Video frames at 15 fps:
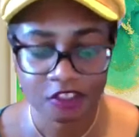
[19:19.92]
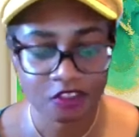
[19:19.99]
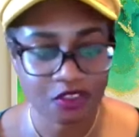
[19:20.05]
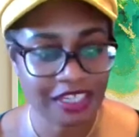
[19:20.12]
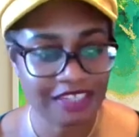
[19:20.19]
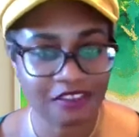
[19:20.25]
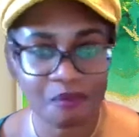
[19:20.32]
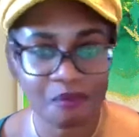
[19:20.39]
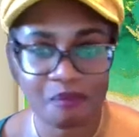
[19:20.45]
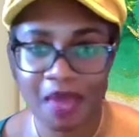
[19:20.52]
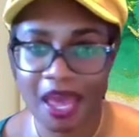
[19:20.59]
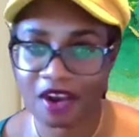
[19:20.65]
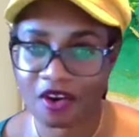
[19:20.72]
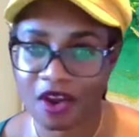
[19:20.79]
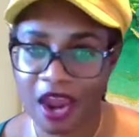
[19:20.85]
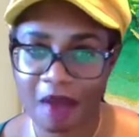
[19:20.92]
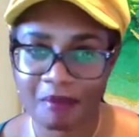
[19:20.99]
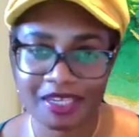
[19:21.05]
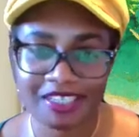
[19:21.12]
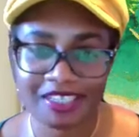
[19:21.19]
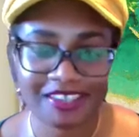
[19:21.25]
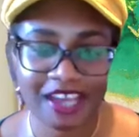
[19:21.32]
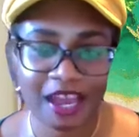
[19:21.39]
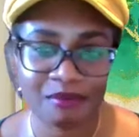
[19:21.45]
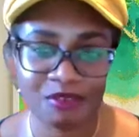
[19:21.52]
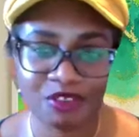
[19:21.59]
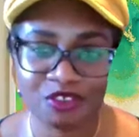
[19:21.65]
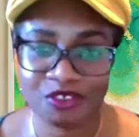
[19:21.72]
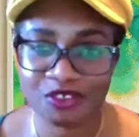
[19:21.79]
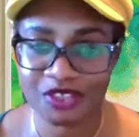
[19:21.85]
So it doesn't matter how many
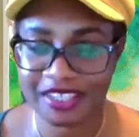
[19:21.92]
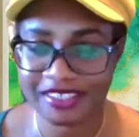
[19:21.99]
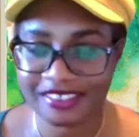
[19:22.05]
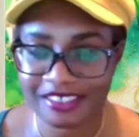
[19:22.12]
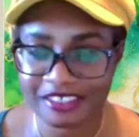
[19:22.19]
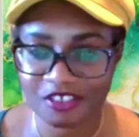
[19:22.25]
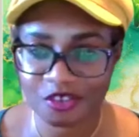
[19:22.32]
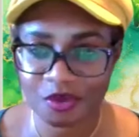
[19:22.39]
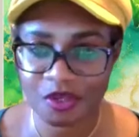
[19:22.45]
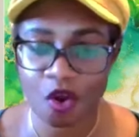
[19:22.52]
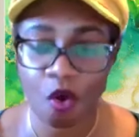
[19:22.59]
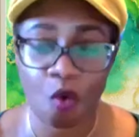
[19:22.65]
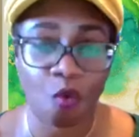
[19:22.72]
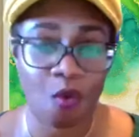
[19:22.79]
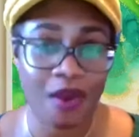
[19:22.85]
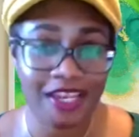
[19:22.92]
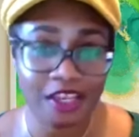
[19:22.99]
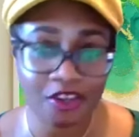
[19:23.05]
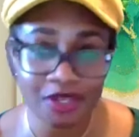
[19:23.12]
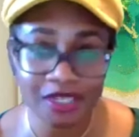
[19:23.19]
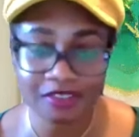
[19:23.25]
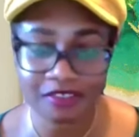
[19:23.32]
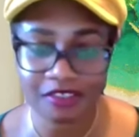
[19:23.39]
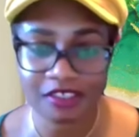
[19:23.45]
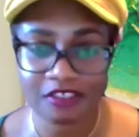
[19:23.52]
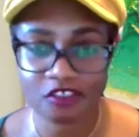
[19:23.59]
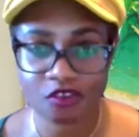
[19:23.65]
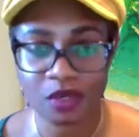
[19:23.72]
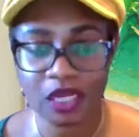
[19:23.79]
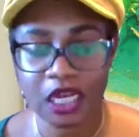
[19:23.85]
times you listen to it or when you listen
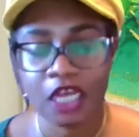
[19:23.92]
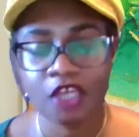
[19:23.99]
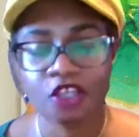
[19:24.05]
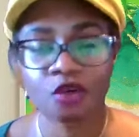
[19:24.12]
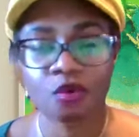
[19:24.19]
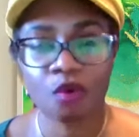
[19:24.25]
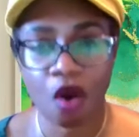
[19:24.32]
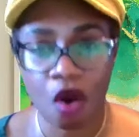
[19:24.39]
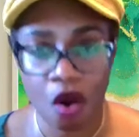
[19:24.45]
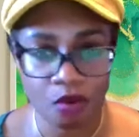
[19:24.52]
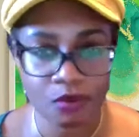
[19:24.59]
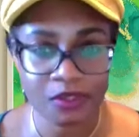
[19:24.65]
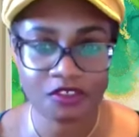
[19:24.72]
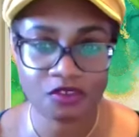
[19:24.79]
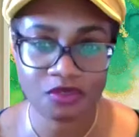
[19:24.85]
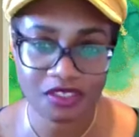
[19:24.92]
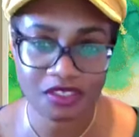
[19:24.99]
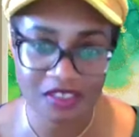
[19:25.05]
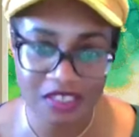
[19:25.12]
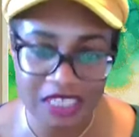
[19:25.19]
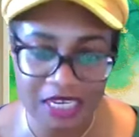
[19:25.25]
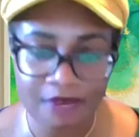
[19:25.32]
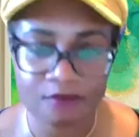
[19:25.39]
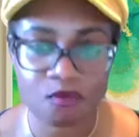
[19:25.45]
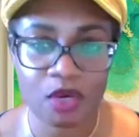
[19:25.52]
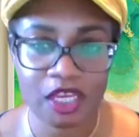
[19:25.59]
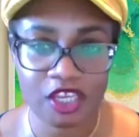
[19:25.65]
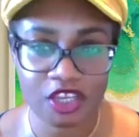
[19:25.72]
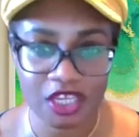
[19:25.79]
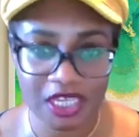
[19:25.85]
to it, you will always receive
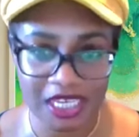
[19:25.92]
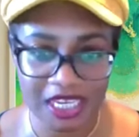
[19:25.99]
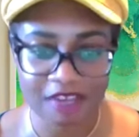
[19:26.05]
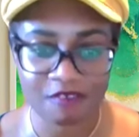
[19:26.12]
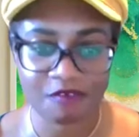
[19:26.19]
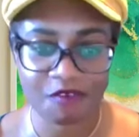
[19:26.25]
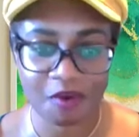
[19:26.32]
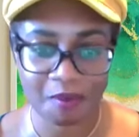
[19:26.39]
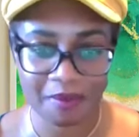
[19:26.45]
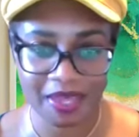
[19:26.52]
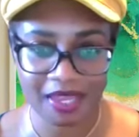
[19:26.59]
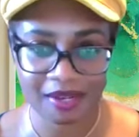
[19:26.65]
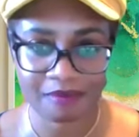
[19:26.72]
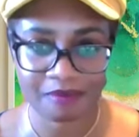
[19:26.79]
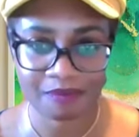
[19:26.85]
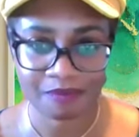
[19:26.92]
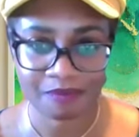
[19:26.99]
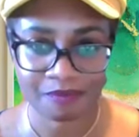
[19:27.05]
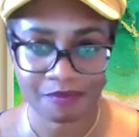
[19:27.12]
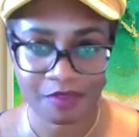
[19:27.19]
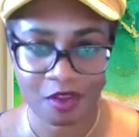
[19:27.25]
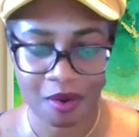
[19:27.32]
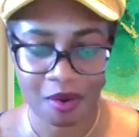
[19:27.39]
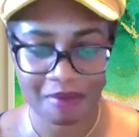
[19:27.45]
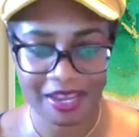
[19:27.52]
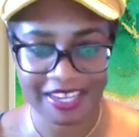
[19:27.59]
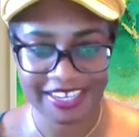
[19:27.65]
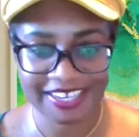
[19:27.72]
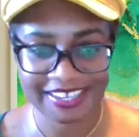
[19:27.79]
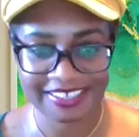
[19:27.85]
what you need from it. All right,
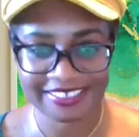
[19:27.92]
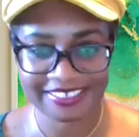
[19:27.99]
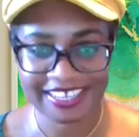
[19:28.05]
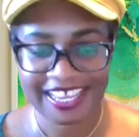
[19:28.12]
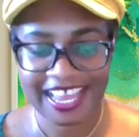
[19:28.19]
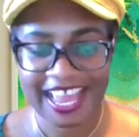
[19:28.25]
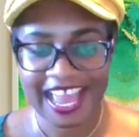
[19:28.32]
my dears.